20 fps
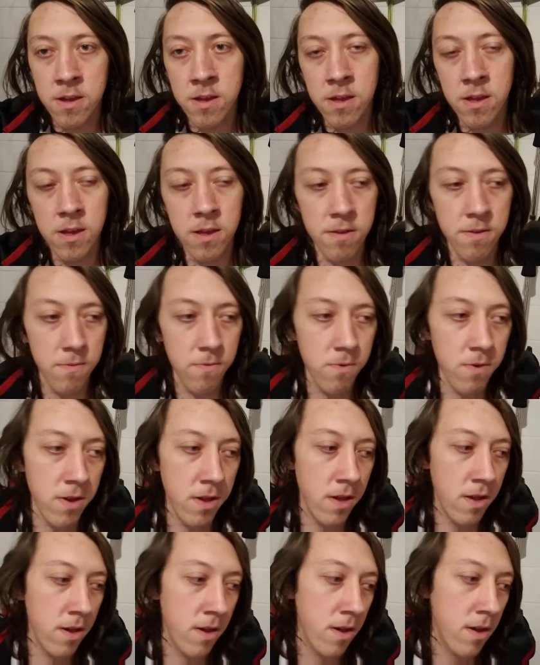ace
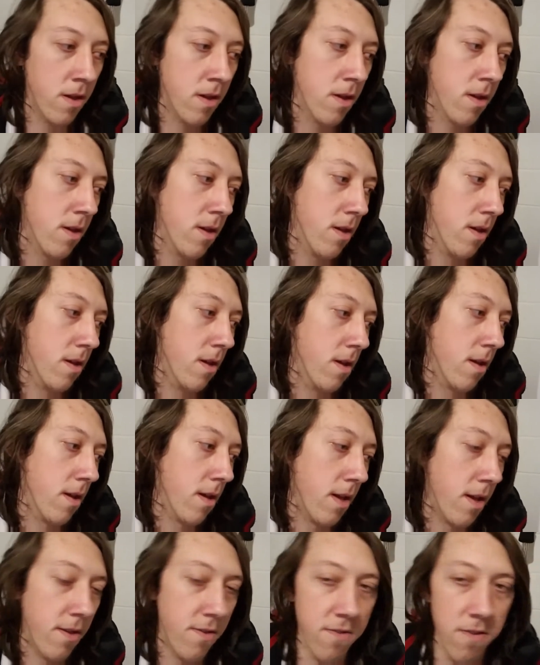queen,
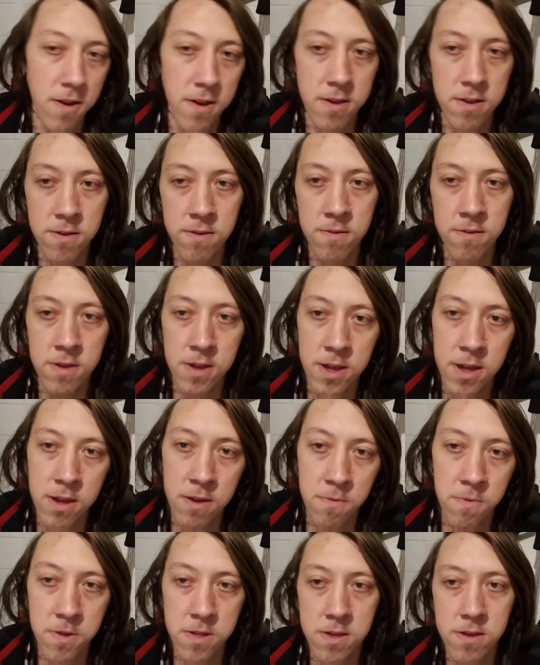ace jack suited, king
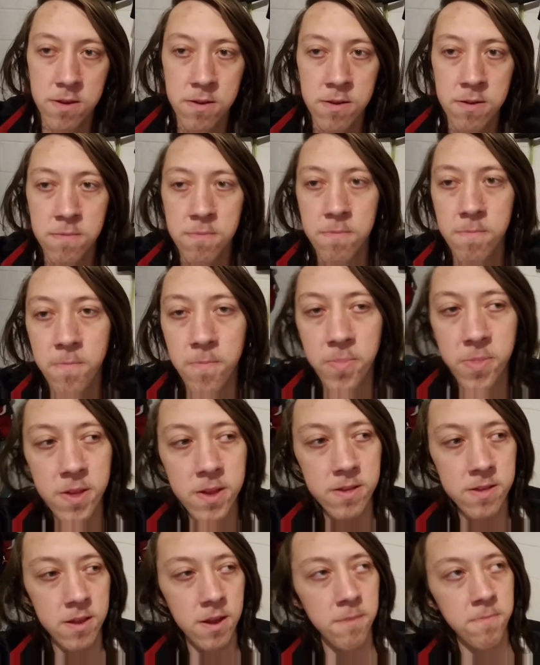queen suited. These
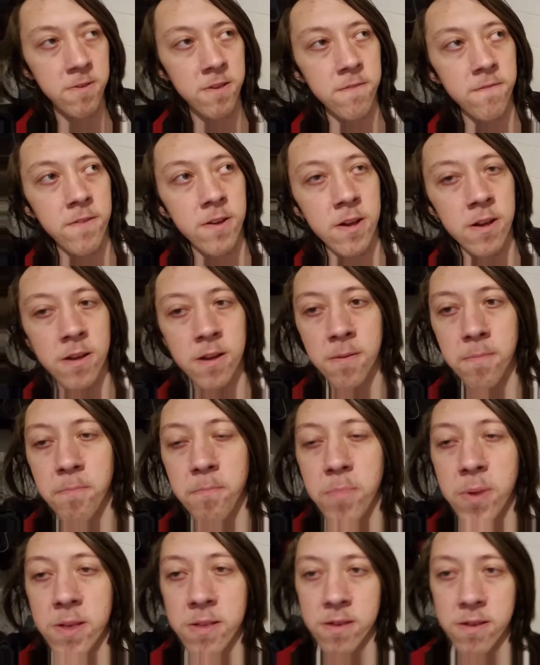types of
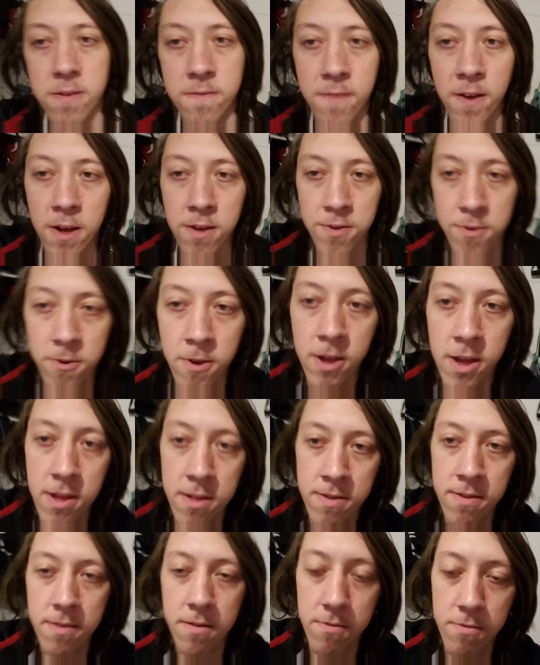basically value
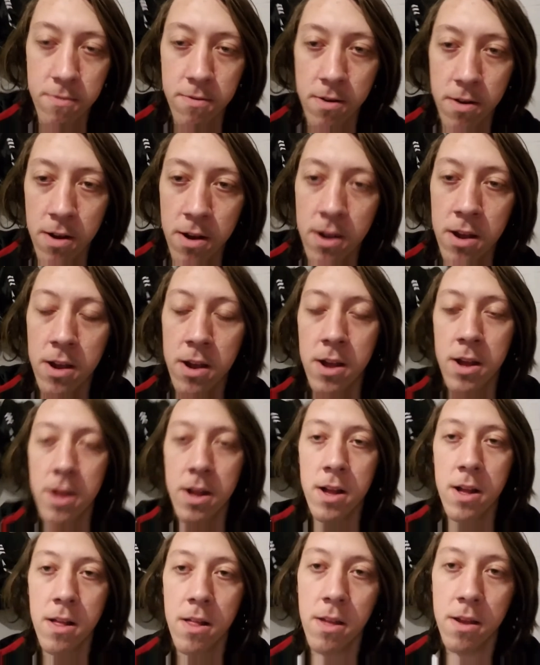hands, or
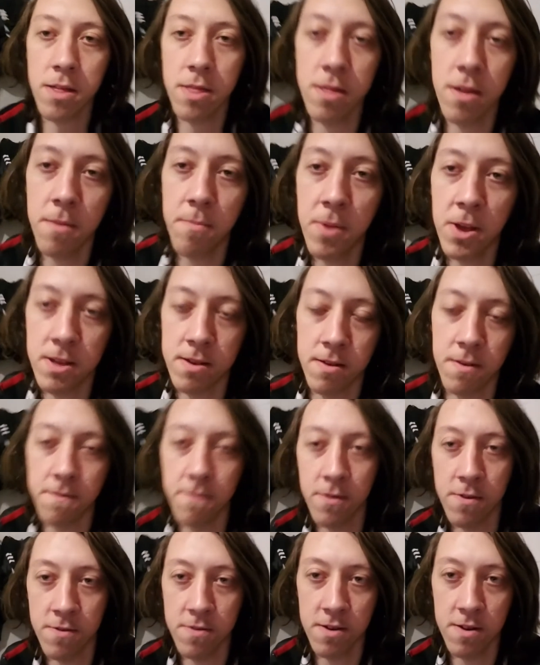they basically
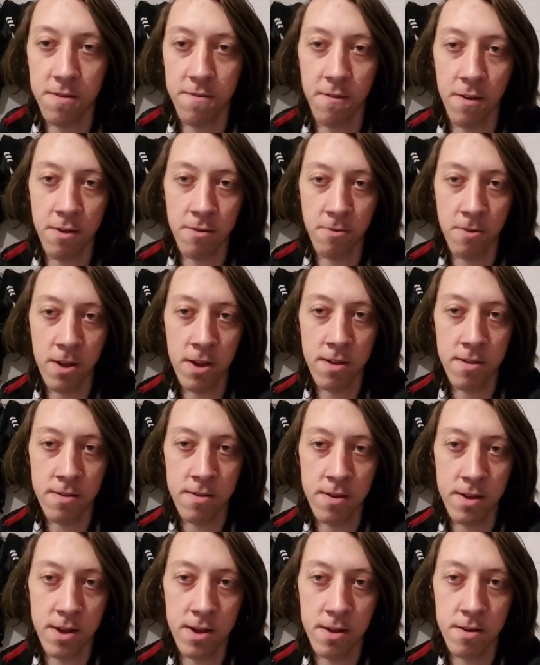function as value hands.
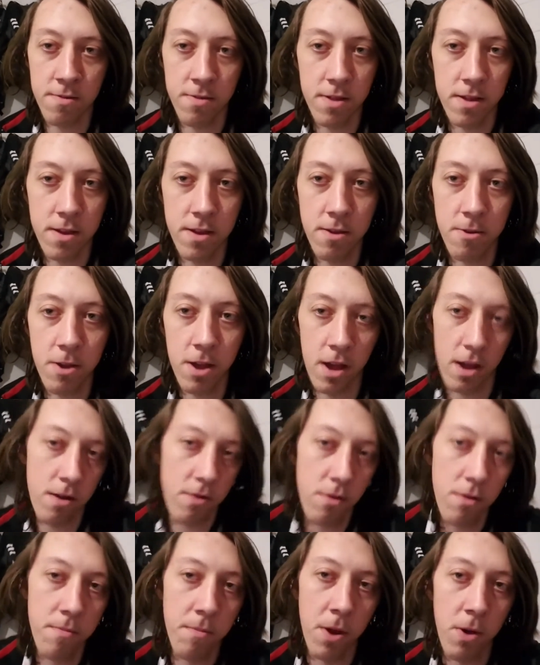You get
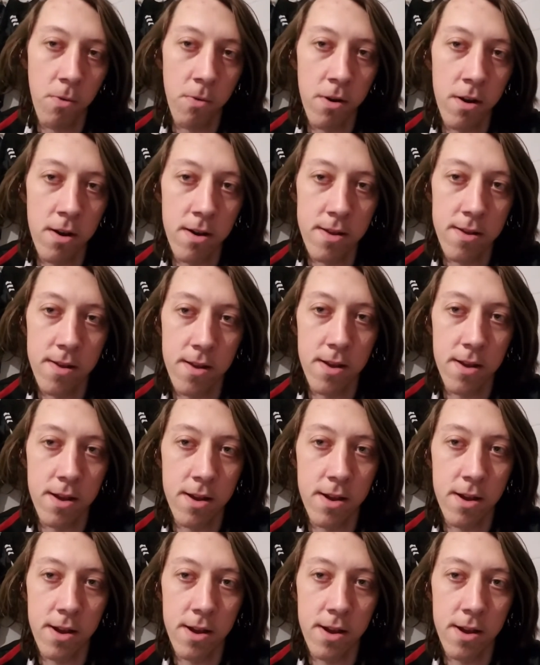called by worse, and